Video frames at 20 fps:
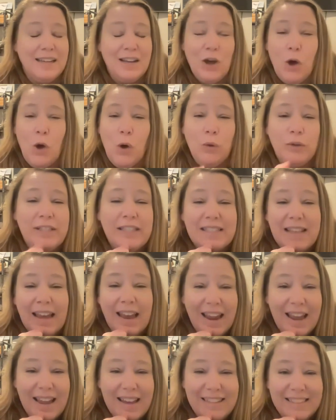hold his
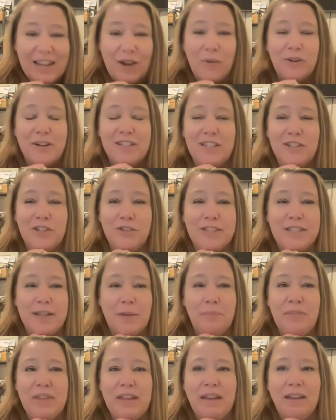hand. I wanted to do
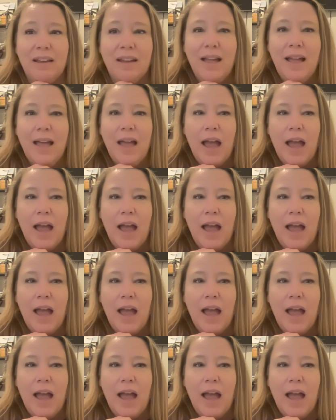something.